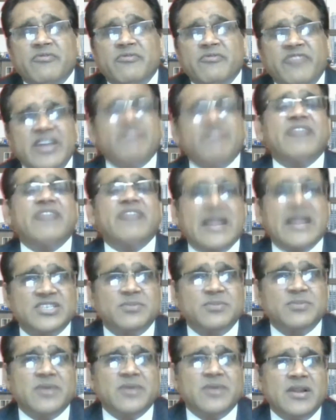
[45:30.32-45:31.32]
very
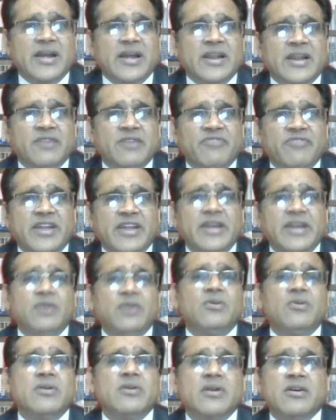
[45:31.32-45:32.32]
flexible and
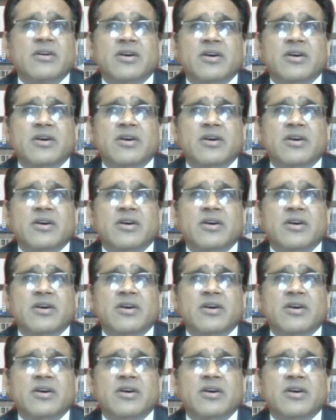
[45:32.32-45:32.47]
very